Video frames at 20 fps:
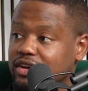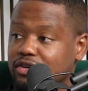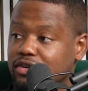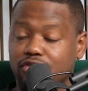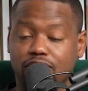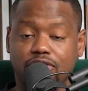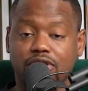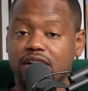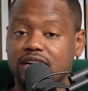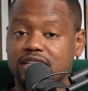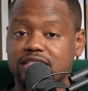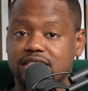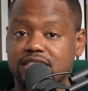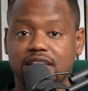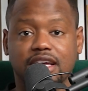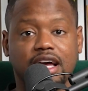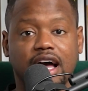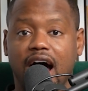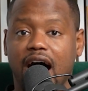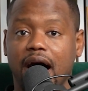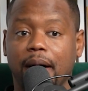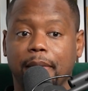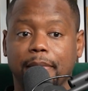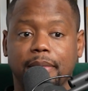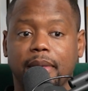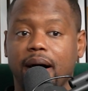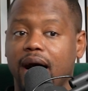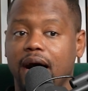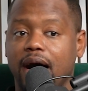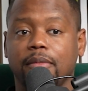For us,
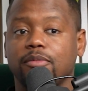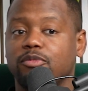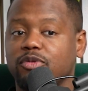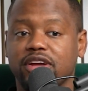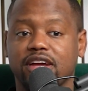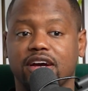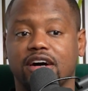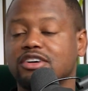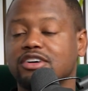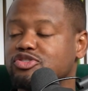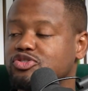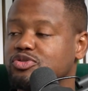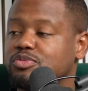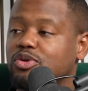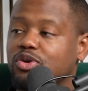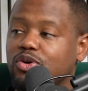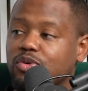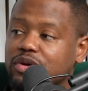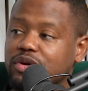we in hustle mode,